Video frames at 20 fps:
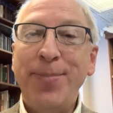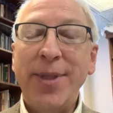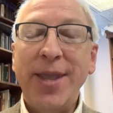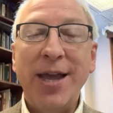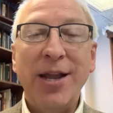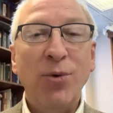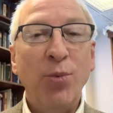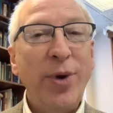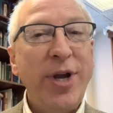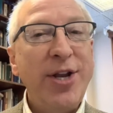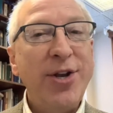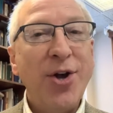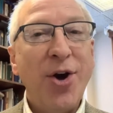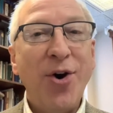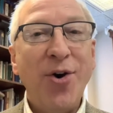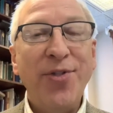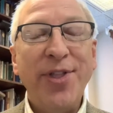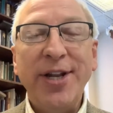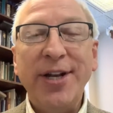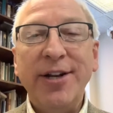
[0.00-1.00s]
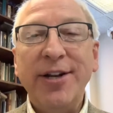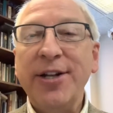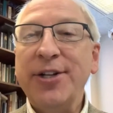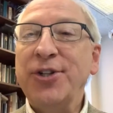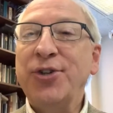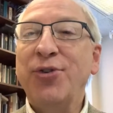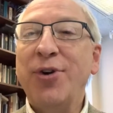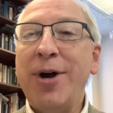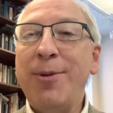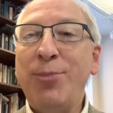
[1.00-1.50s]
And we know that in a
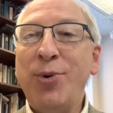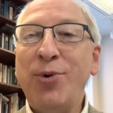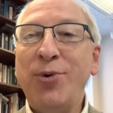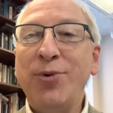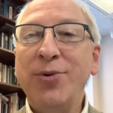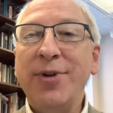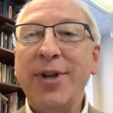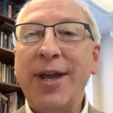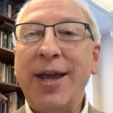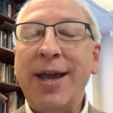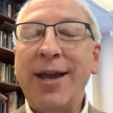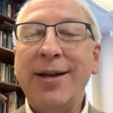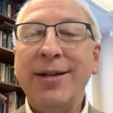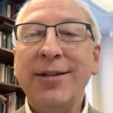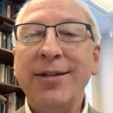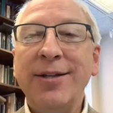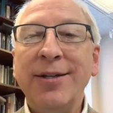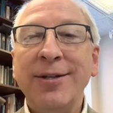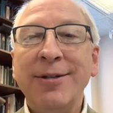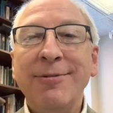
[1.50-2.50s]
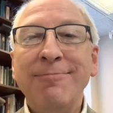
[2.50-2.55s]
troubled and